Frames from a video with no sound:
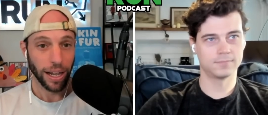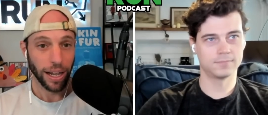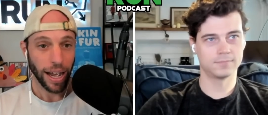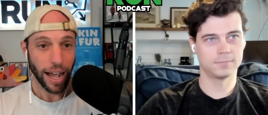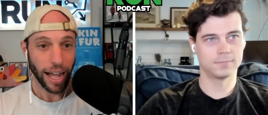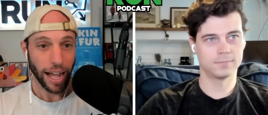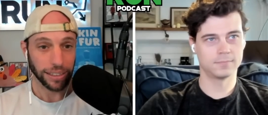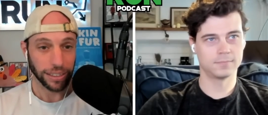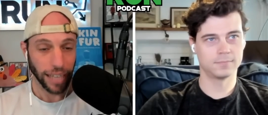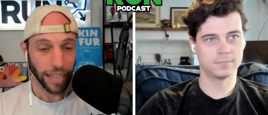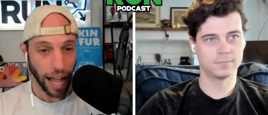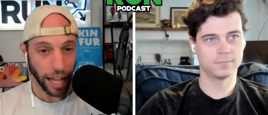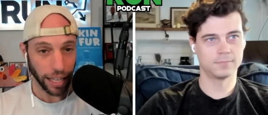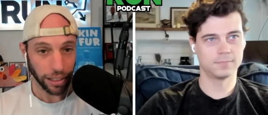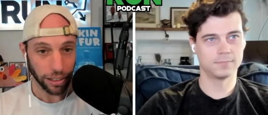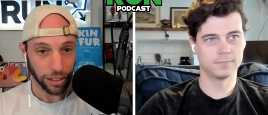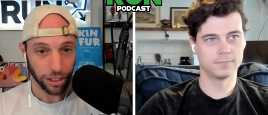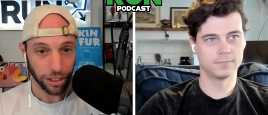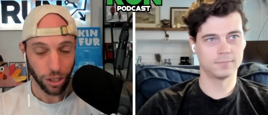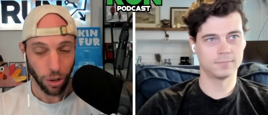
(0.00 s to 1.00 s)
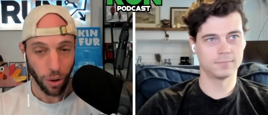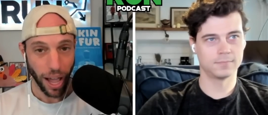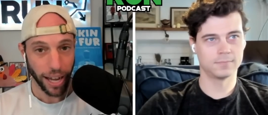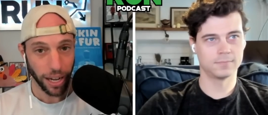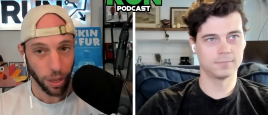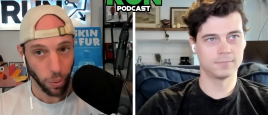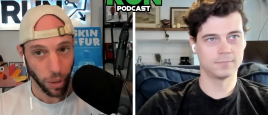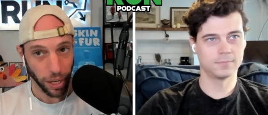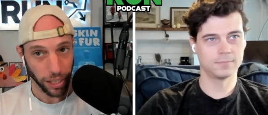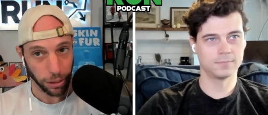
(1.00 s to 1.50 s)
Speaker 1: has gotten. So,
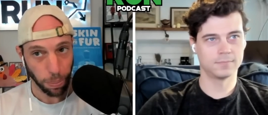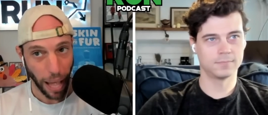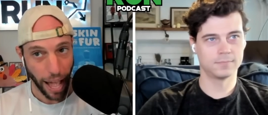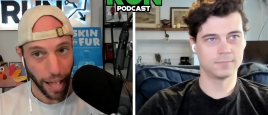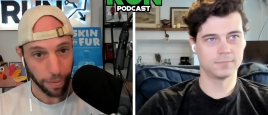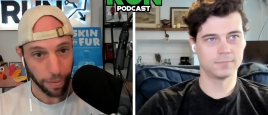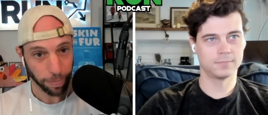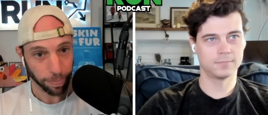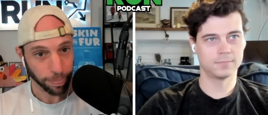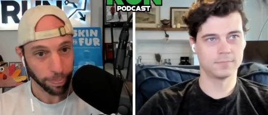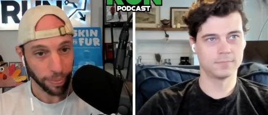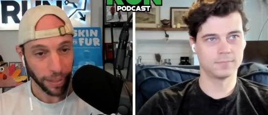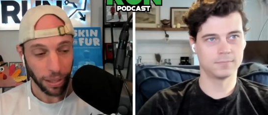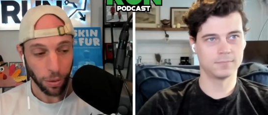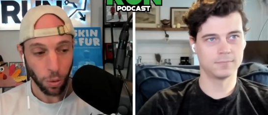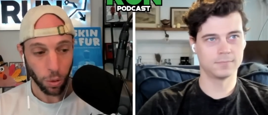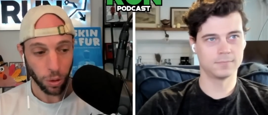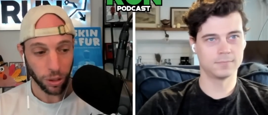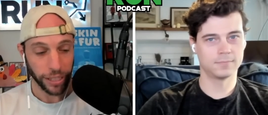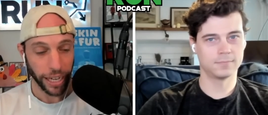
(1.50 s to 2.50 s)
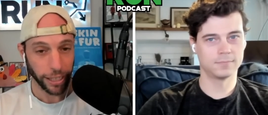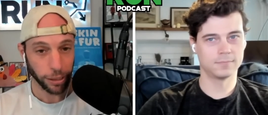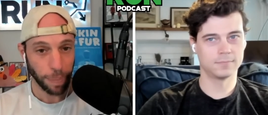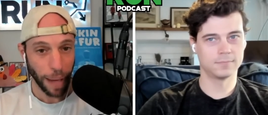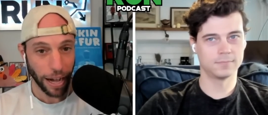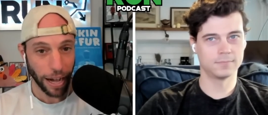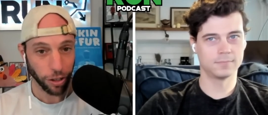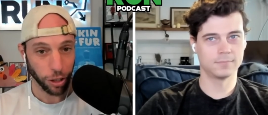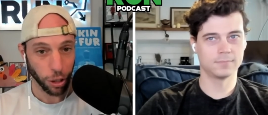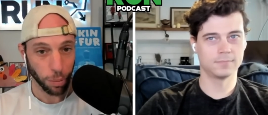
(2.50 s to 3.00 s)
anyways, Pat, take us
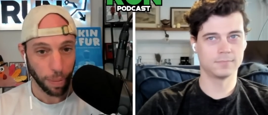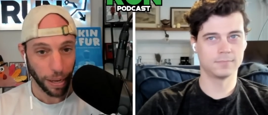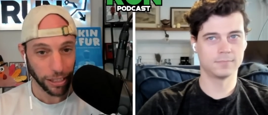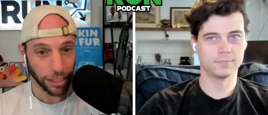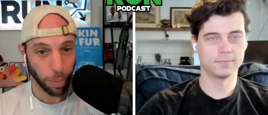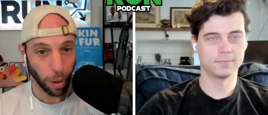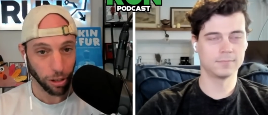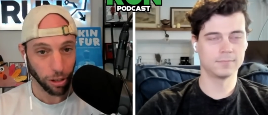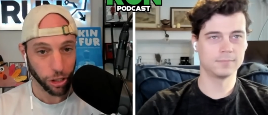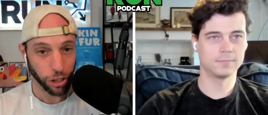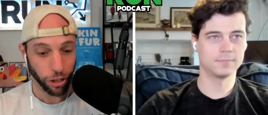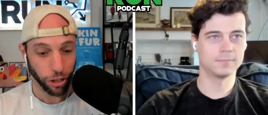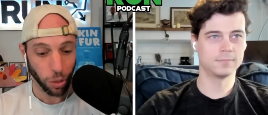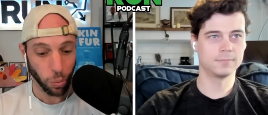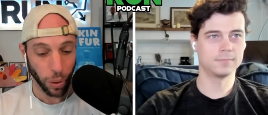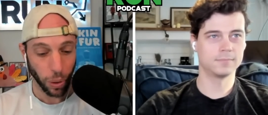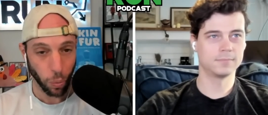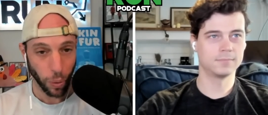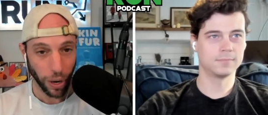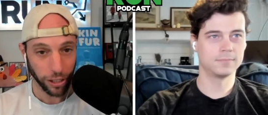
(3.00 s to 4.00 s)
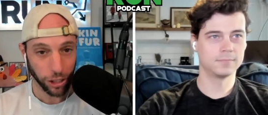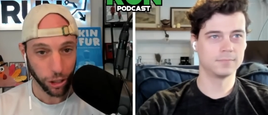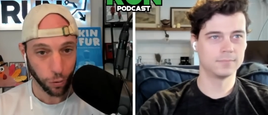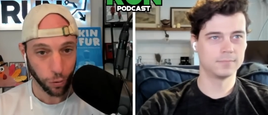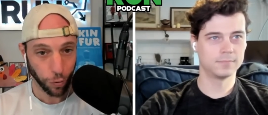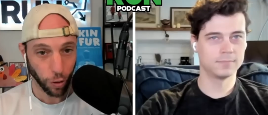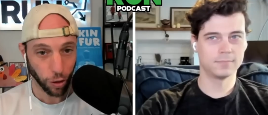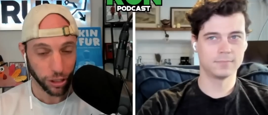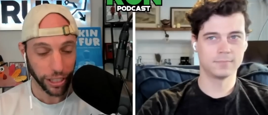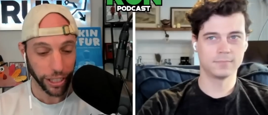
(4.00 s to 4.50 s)
back on your best ball journey. Where, where'd you
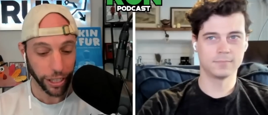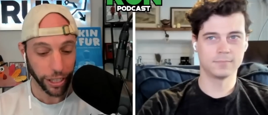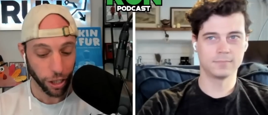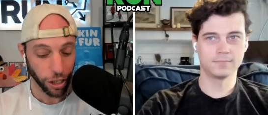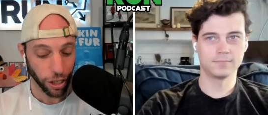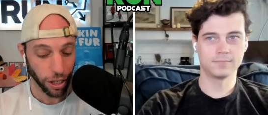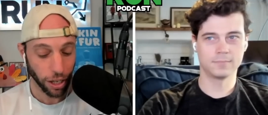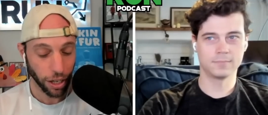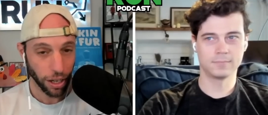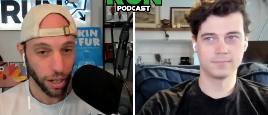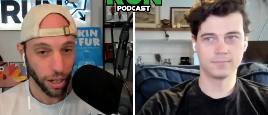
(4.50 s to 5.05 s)
first hear